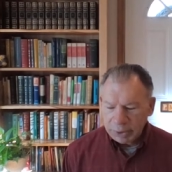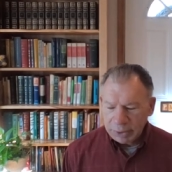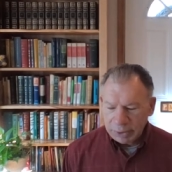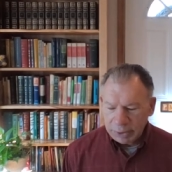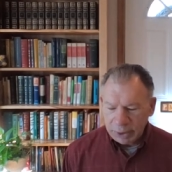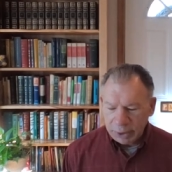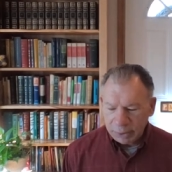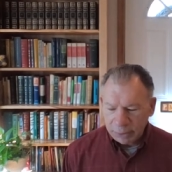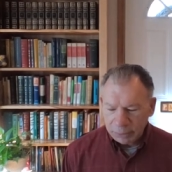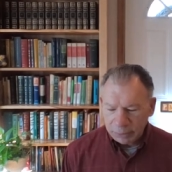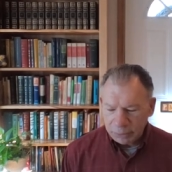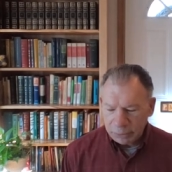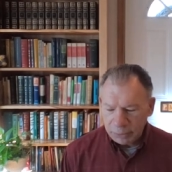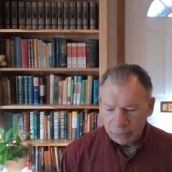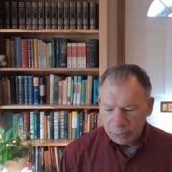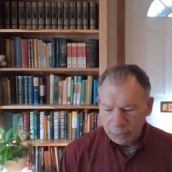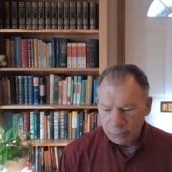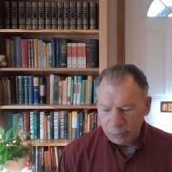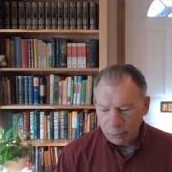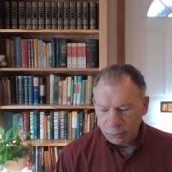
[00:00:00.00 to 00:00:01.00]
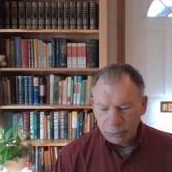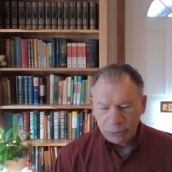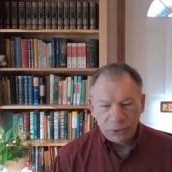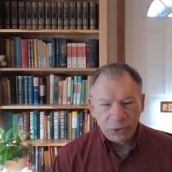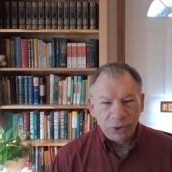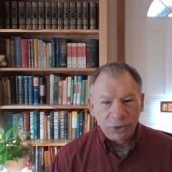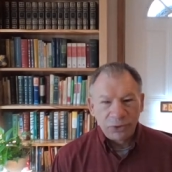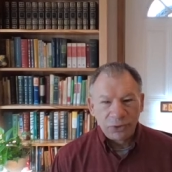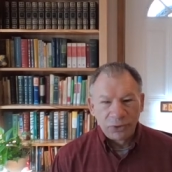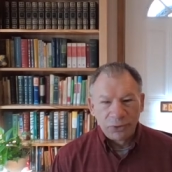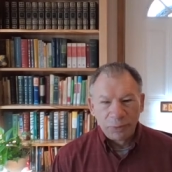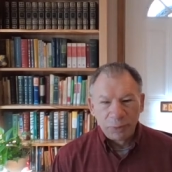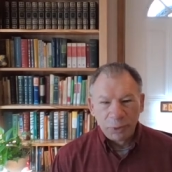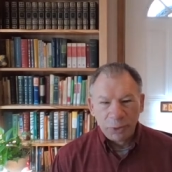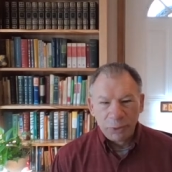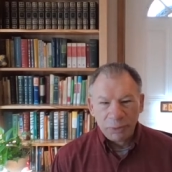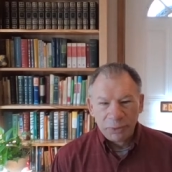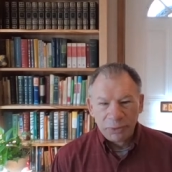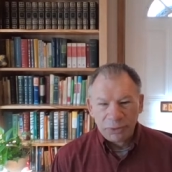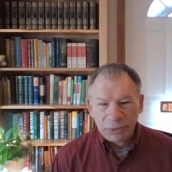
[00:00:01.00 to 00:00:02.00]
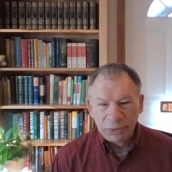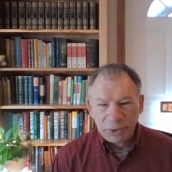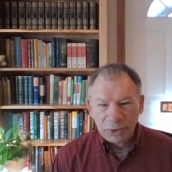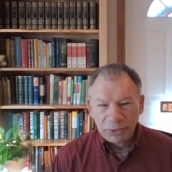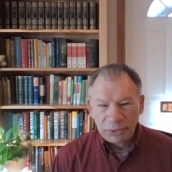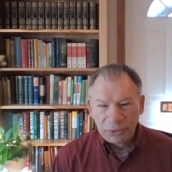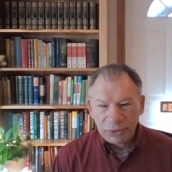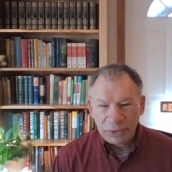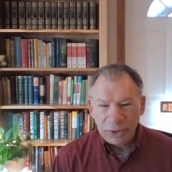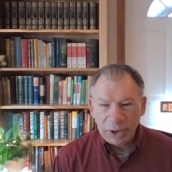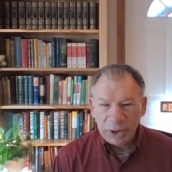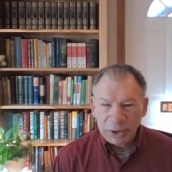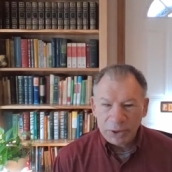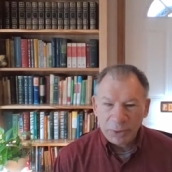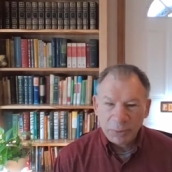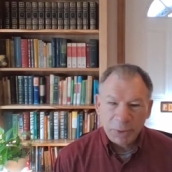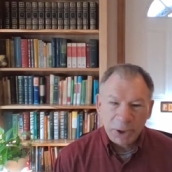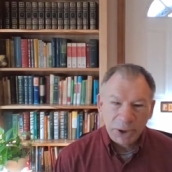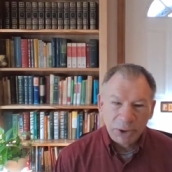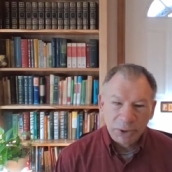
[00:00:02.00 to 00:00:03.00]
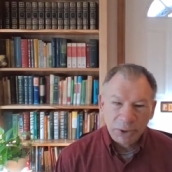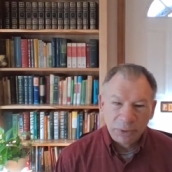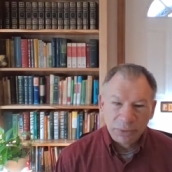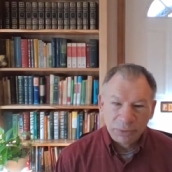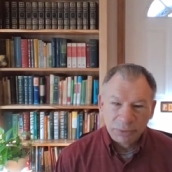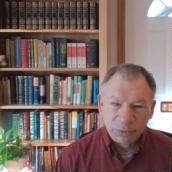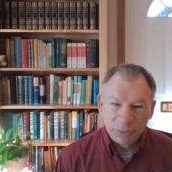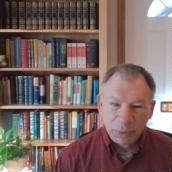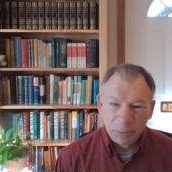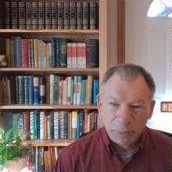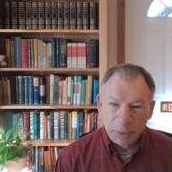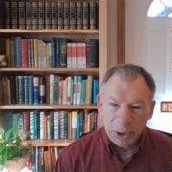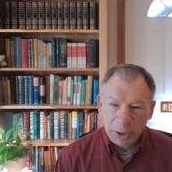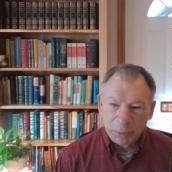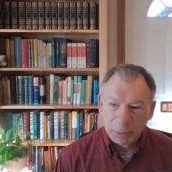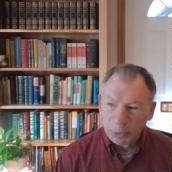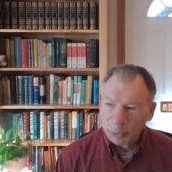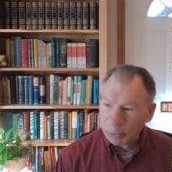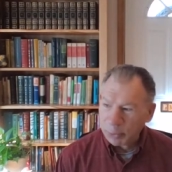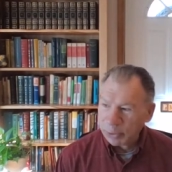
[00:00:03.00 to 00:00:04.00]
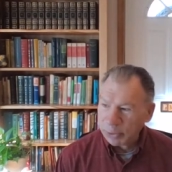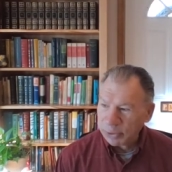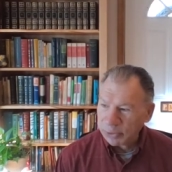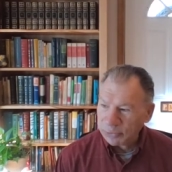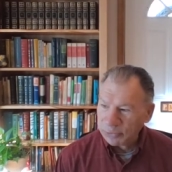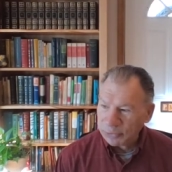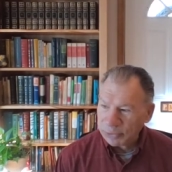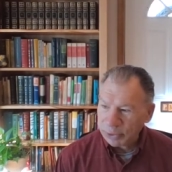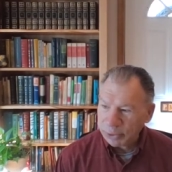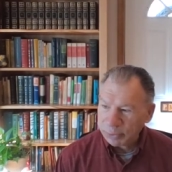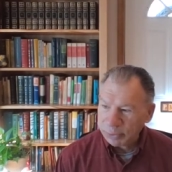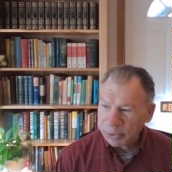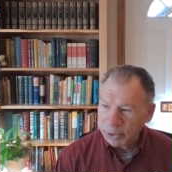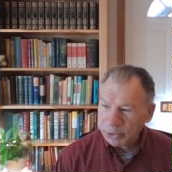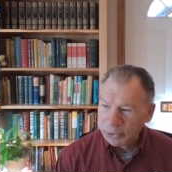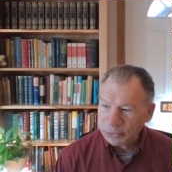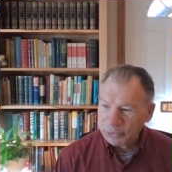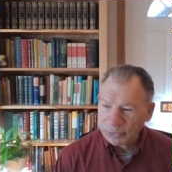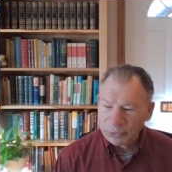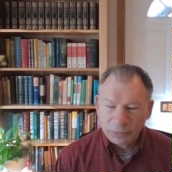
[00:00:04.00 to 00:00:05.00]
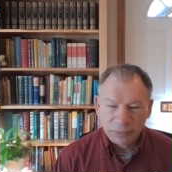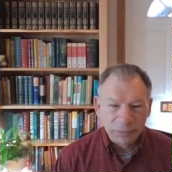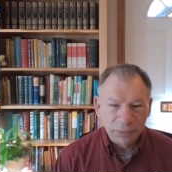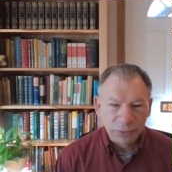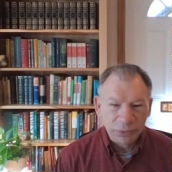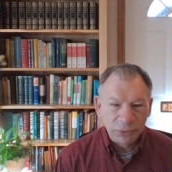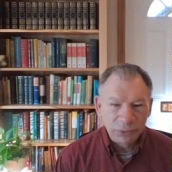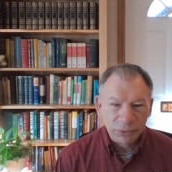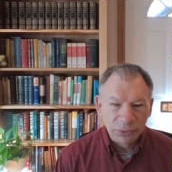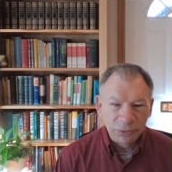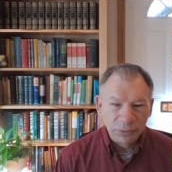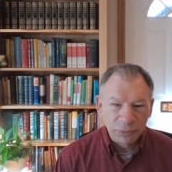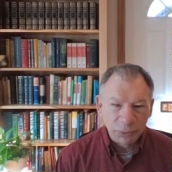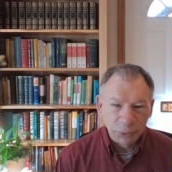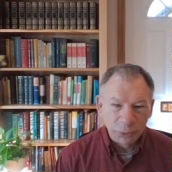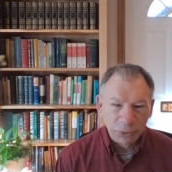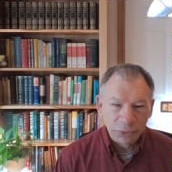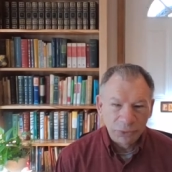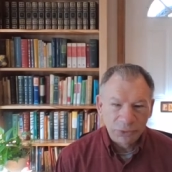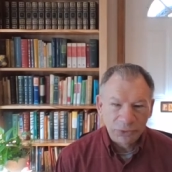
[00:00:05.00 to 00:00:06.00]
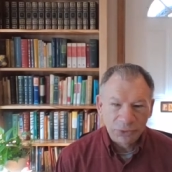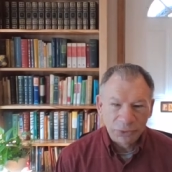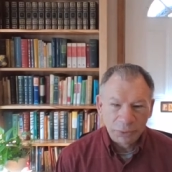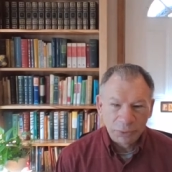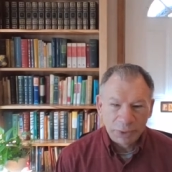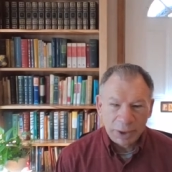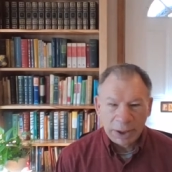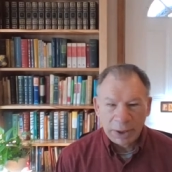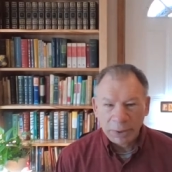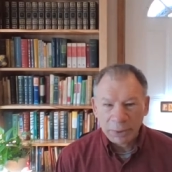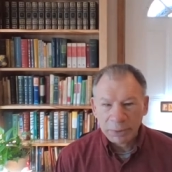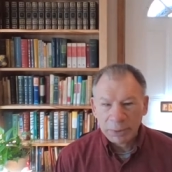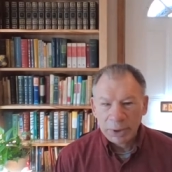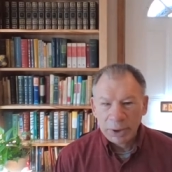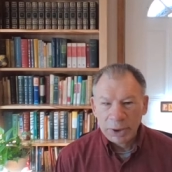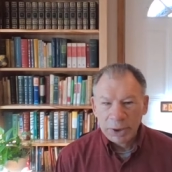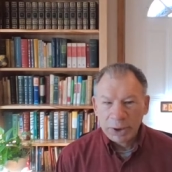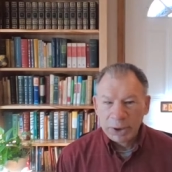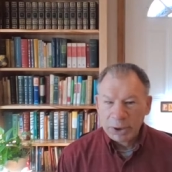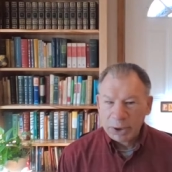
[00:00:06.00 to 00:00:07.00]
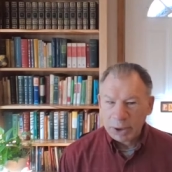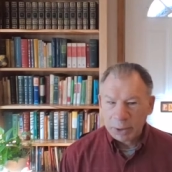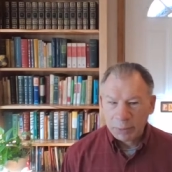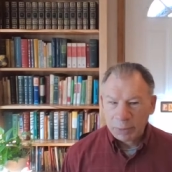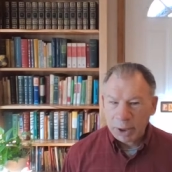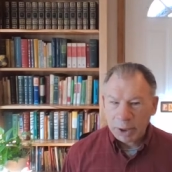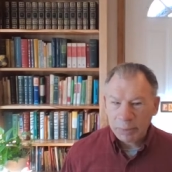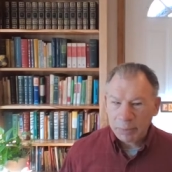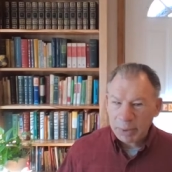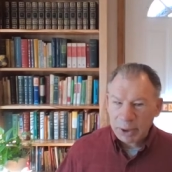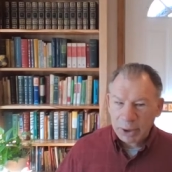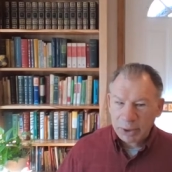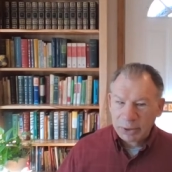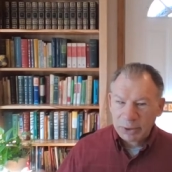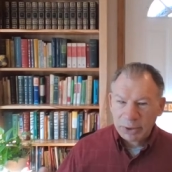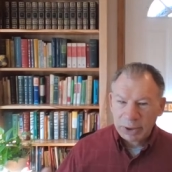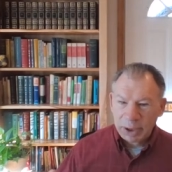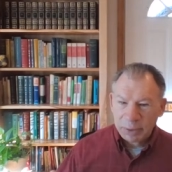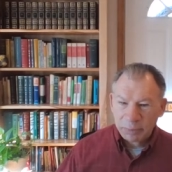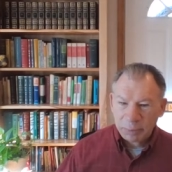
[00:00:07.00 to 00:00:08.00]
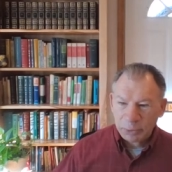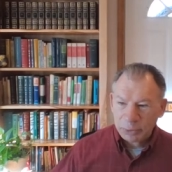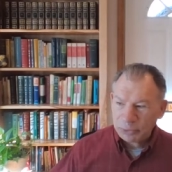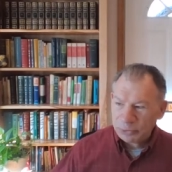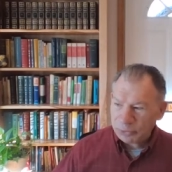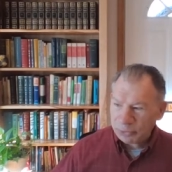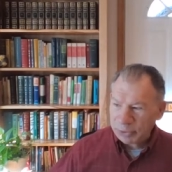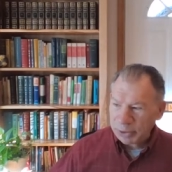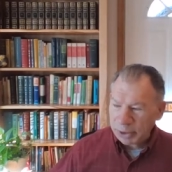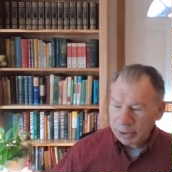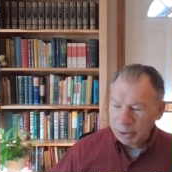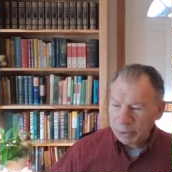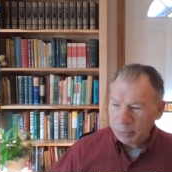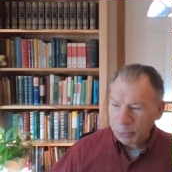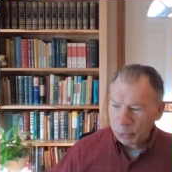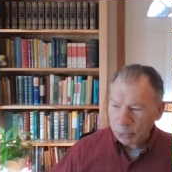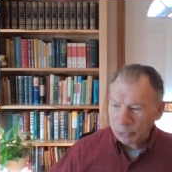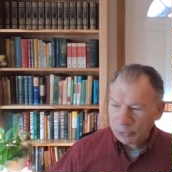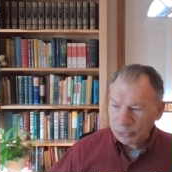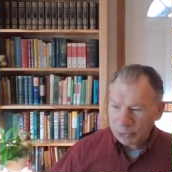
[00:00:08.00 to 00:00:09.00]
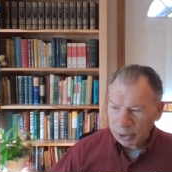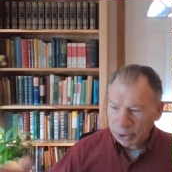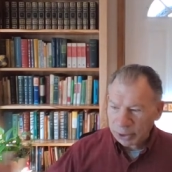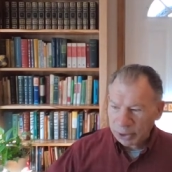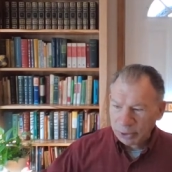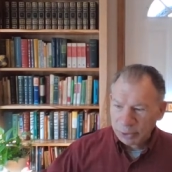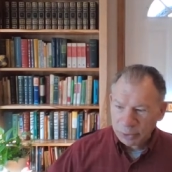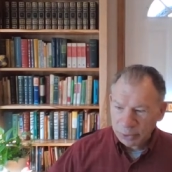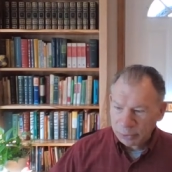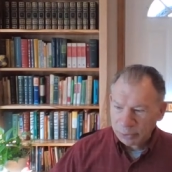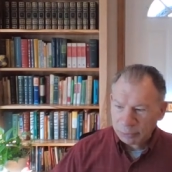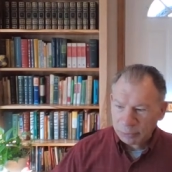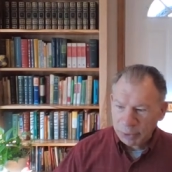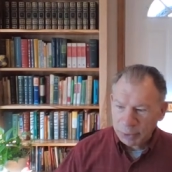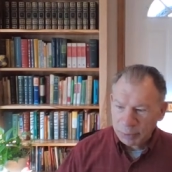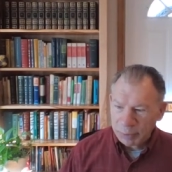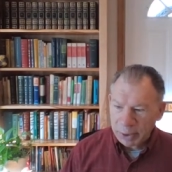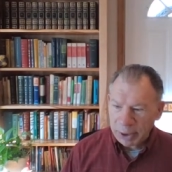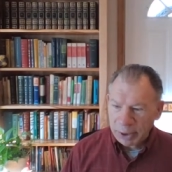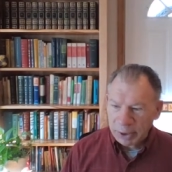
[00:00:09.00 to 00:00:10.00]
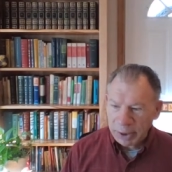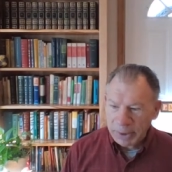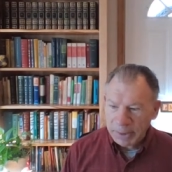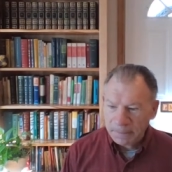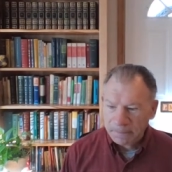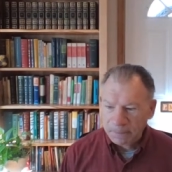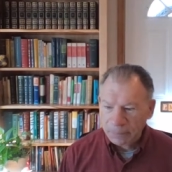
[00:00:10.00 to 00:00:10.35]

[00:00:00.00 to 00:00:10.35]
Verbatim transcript: Now, Jesus' point was this yeah, you might go through the paperwork and say, okay, it's an official divorce, so now I'm not married to that person anymore, so I can go and remarry.